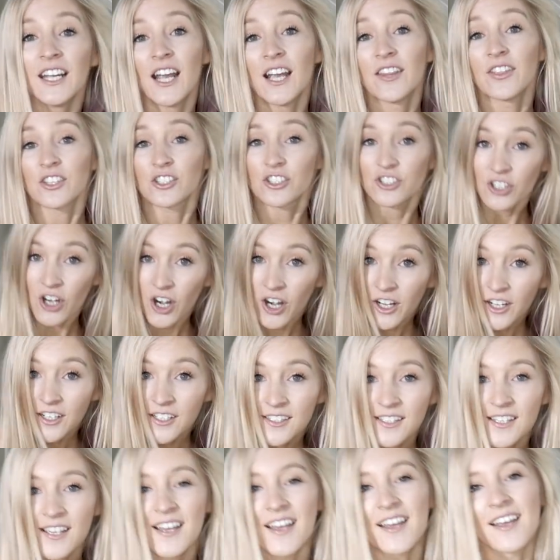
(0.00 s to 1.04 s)
and the
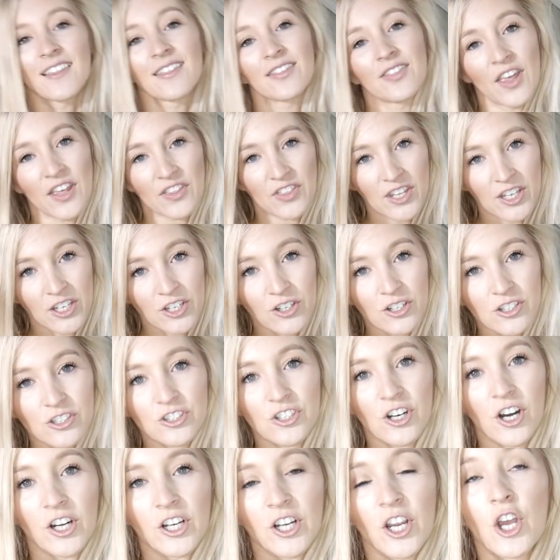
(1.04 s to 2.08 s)
sharks, they think you're a
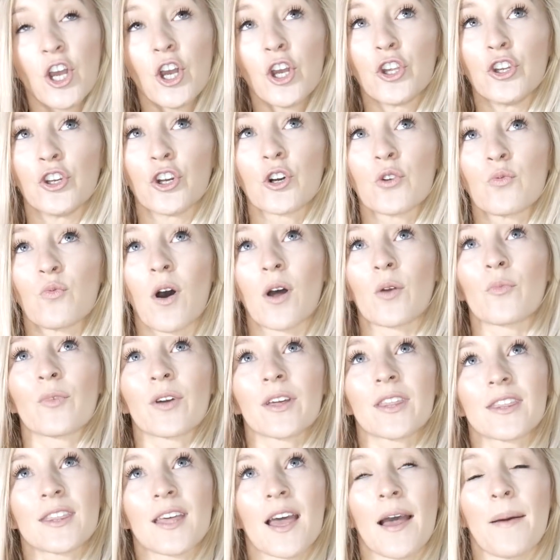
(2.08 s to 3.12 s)
shark, you're one
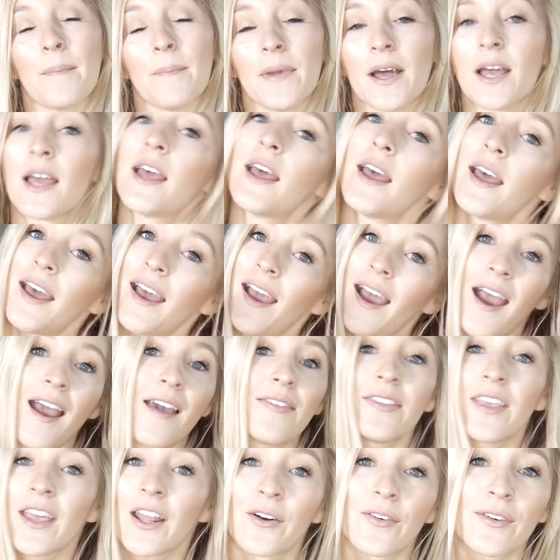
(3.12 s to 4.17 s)
with them,
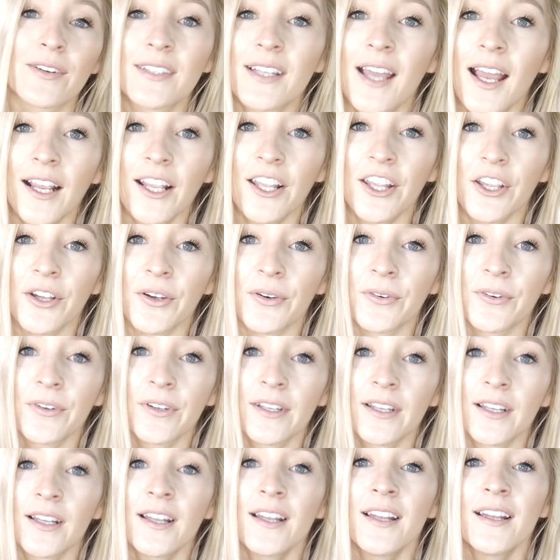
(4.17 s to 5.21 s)
and they don't attack you.
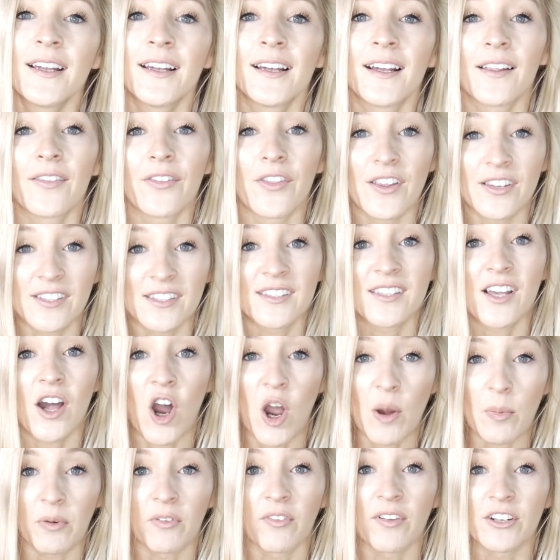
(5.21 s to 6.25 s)
This is how
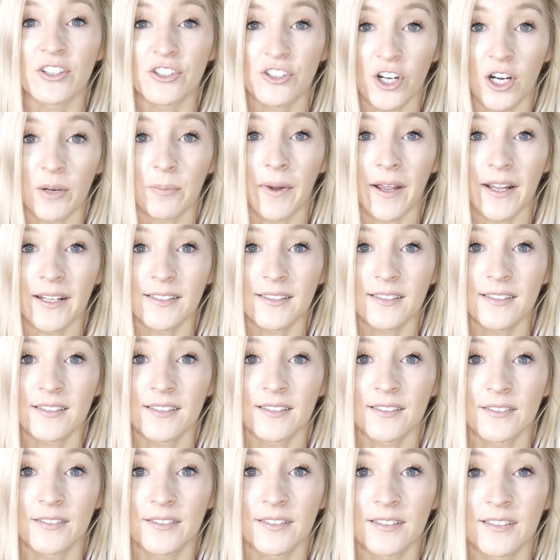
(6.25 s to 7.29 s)
I prevent shark bites.
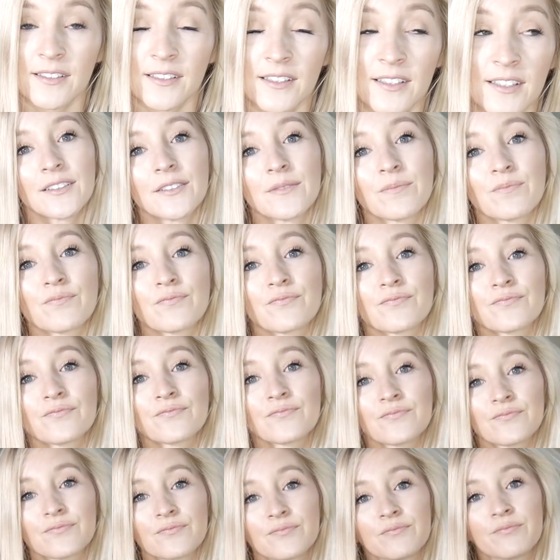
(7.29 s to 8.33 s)

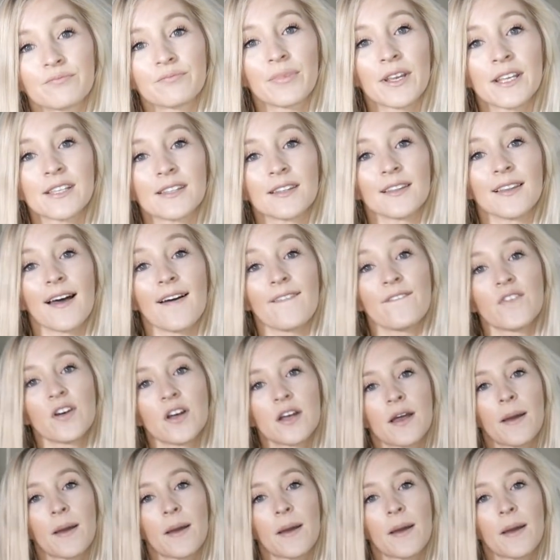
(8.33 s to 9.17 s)
Peace and love.